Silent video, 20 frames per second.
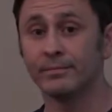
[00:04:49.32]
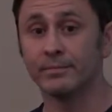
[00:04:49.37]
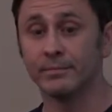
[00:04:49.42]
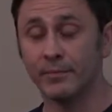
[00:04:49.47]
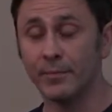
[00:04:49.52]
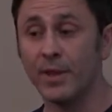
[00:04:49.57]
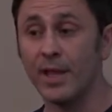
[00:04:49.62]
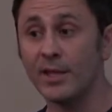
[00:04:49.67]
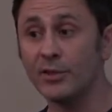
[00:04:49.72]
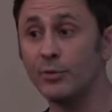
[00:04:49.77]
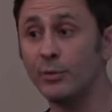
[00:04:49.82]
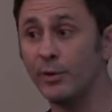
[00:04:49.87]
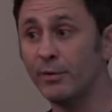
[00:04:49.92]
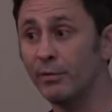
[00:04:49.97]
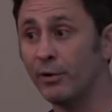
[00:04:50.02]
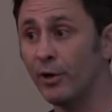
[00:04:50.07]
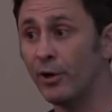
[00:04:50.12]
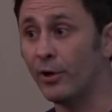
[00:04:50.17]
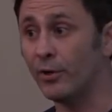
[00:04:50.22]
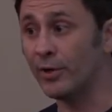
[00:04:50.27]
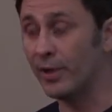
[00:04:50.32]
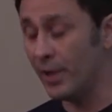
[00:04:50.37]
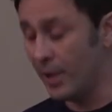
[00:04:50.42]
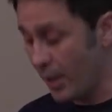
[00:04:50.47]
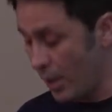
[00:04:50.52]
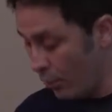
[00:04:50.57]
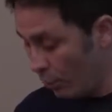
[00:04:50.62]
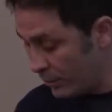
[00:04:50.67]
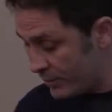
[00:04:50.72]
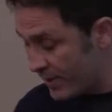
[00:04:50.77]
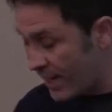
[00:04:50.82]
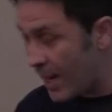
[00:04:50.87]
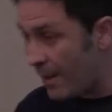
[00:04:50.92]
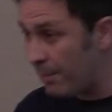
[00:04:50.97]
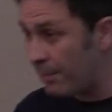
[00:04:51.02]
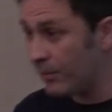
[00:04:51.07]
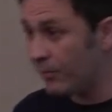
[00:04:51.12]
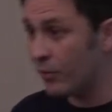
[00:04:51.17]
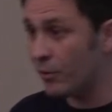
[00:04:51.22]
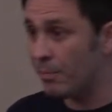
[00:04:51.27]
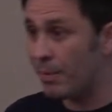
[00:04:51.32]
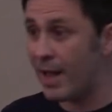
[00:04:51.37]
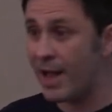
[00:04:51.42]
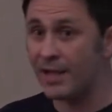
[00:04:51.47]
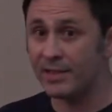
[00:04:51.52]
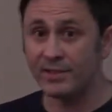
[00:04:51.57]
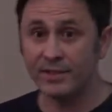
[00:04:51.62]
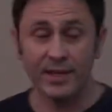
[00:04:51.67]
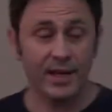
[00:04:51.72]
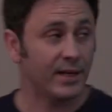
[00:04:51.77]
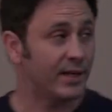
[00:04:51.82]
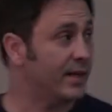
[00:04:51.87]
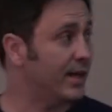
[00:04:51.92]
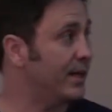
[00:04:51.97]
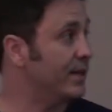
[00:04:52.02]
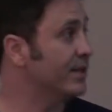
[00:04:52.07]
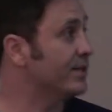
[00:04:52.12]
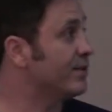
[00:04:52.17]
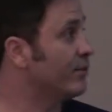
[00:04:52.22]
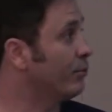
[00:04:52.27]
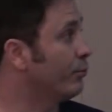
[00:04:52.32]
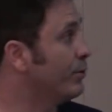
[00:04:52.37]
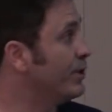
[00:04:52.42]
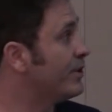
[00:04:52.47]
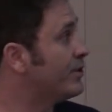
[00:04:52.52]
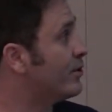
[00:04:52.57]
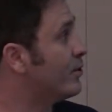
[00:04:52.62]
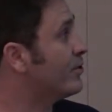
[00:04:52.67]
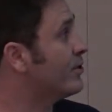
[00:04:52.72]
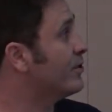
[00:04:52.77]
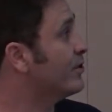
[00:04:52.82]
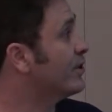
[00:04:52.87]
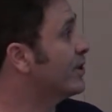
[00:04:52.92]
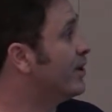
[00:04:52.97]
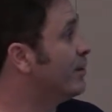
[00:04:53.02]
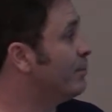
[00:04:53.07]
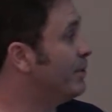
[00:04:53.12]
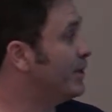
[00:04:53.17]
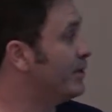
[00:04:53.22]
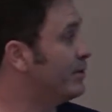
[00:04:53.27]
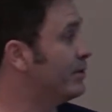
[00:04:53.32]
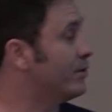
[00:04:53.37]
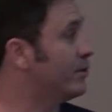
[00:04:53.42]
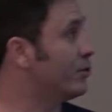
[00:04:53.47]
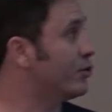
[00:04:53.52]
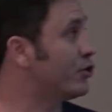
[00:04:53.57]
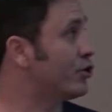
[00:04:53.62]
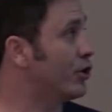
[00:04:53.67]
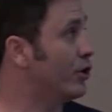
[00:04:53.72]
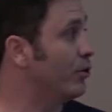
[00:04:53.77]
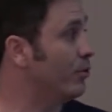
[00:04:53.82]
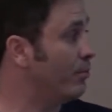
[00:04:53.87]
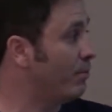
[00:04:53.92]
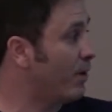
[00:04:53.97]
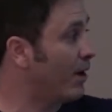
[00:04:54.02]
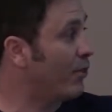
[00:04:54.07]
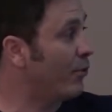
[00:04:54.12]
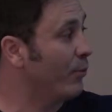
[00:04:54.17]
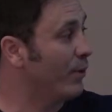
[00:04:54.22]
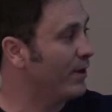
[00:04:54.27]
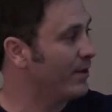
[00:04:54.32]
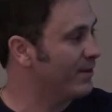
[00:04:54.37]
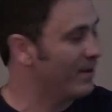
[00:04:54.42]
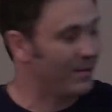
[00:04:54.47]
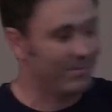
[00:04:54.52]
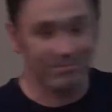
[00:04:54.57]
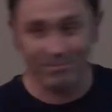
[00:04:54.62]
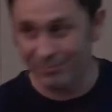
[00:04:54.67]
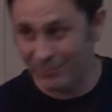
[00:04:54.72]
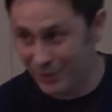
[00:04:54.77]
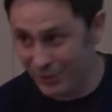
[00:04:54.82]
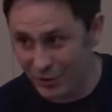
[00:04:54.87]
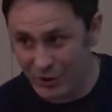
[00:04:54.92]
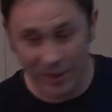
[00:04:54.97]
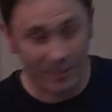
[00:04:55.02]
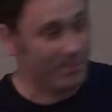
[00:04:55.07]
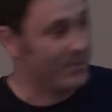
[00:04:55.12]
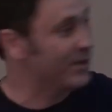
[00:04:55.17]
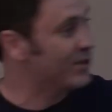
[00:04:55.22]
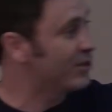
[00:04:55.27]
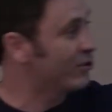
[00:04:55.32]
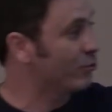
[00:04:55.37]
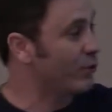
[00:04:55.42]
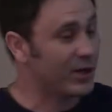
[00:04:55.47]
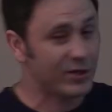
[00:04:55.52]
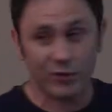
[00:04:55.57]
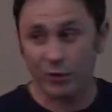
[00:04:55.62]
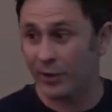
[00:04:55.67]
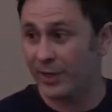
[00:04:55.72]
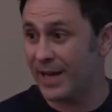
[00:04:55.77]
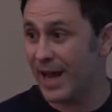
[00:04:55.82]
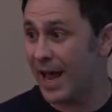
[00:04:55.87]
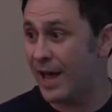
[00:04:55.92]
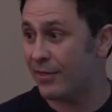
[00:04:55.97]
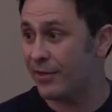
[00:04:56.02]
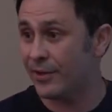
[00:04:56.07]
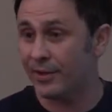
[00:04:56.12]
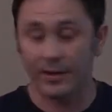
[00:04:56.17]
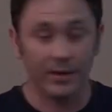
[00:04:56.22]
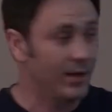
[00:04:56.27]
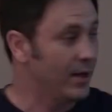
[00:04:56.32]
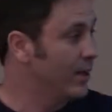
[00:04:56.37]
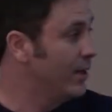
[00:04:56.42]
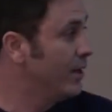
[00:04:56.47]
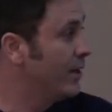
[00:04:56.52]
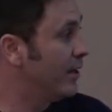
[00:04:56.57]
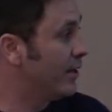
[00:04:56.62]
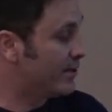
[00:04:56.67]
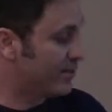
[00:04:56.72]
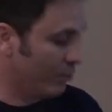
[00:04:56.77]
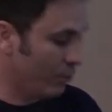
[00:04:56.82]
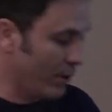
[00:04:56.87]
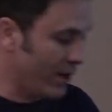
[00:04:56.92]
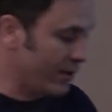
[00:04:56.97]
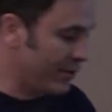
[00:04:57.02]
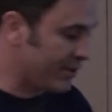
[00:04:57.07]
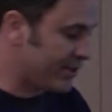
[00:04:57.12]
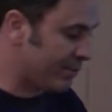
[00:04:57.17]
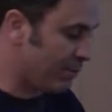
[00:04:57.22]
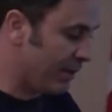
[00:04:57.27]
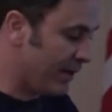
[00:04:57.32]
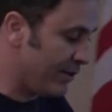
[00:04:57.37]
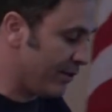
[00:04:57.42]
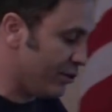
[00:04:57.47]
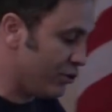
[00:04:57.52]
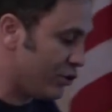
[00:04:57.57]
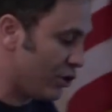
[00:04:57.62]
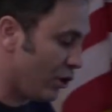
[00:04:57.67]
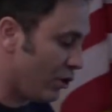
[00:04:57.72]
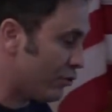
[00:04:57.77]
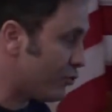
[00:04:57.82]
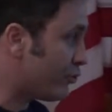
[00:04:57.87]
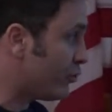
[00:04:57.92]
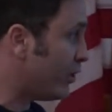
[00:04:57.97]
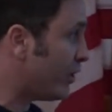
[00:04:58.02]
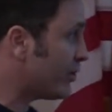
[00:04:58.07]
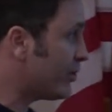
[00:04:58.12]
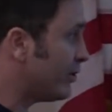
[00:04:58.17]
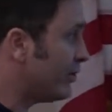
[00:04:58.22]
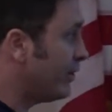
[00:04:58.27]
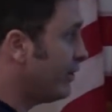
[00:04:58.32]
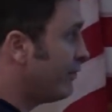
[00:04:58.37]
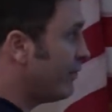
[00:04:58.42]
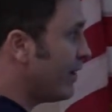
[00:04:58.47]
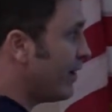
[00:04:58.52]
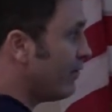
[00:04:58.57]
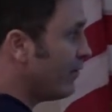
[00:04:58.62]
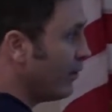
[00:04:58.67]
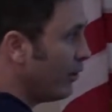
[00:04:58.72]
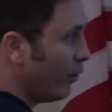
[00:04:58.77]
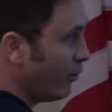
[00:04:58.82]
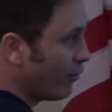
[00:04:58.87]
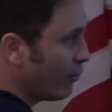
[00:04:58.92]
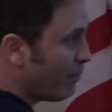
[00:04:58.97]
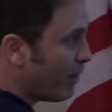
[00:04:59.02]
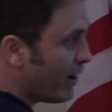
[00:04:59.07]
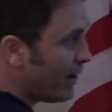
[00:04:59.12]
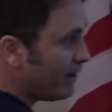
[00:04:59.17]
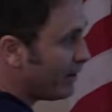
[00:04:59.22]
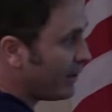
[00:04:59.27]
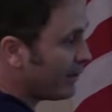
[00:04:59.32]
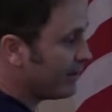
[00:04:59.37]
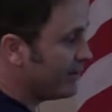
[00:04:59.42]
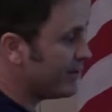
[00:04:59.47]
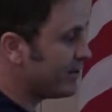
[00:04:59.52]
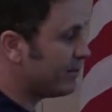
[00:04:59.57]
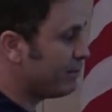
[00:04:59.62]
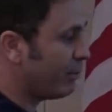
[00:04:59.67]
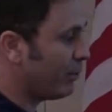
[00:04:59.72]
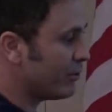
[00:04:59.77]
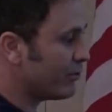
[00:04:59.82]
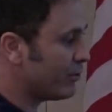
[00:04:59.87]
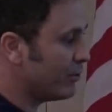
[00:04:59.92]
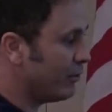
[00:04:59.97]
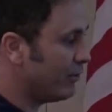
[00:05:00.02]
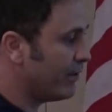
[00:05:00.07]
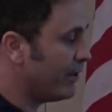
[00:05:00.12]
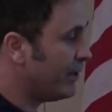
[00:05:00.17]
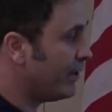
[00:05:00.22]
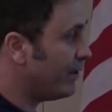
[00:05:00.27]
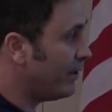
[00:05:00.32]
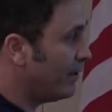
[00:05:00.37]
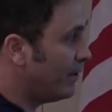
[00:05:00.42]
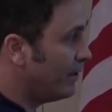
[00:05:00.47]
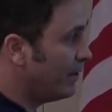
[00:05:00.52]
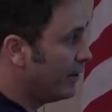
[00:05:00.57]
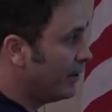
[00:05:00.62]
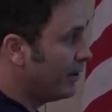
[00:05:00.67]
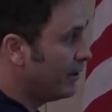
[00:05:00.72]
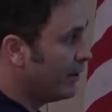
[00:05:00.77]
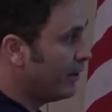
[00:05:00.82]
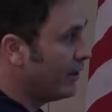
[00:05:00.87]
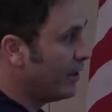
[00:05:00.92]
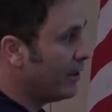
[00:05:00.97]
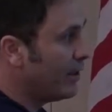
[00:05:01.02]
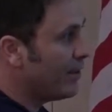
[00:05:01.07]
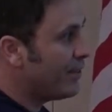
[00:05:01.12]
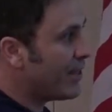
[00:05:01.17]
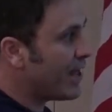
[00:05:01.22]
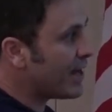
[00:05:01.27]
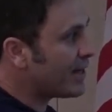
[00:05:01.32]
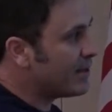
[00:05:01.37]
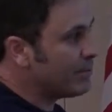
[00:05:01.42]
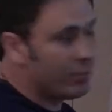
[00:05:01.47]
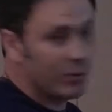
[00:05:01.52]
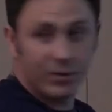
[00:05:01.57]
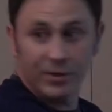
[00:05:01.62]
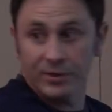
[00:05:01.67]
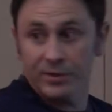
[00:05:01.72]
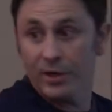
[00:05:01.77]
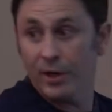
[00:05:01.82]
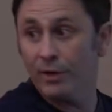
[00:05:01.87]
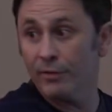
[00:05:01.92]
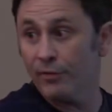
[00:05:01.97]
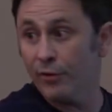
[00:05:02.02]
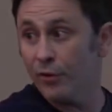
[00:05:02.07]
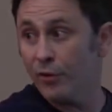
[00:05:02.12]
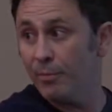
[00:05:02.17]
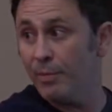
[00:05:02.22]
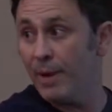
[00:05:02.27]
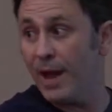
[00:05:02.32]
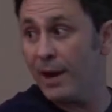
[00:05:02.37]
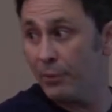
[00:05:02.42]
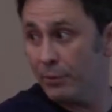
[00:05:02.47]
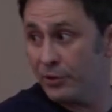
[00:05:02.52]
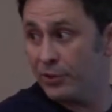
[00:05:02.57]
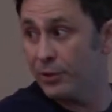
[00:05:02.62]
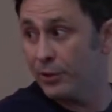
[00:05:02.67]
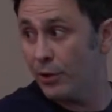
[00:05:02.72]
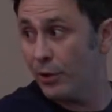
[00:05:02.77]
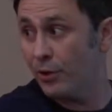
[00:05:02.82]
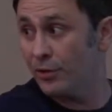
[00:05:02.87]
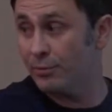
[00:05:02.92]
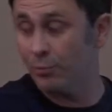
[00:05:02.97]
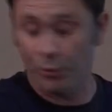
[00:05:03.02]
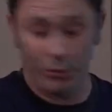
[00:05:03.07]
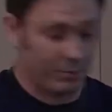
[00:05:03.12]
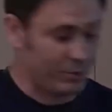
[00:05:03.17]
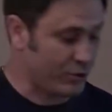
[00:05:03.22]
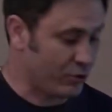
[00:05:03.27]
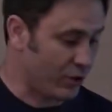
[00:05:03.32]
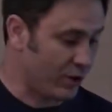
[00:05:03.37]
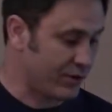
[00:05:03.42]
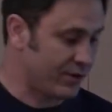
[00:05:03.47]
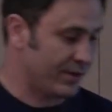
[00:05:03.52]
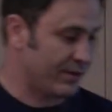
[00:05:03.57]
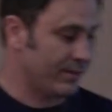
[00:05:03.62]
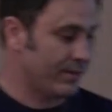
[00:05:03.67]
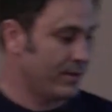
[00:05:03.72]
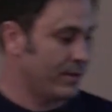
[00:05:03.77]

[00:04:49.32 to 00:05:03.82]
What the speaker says: That's what we've learned. What's happened over the past decade is the research has come in to show, by the way, this is retroagnathia. It's a way to explain the jaw structure. If you have an overbite like this person over here, that can put the tongue further back, which can cause more obstruction.